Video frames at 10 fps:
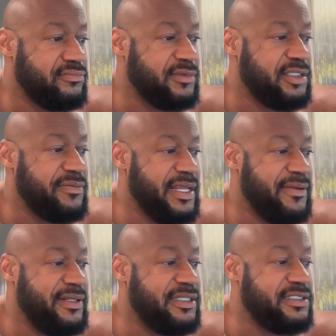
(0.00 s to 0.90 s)
With the
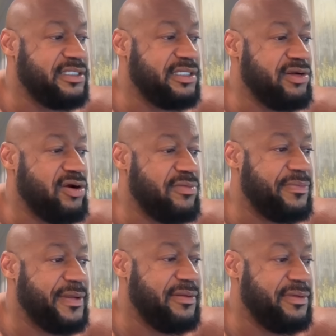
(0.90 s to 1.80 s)
baby, at least he didn't harm the
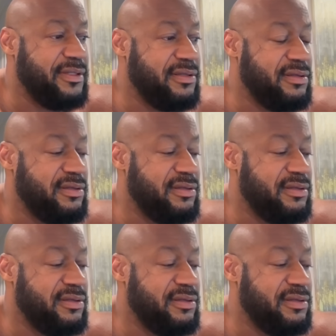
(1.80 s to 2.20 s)
baby.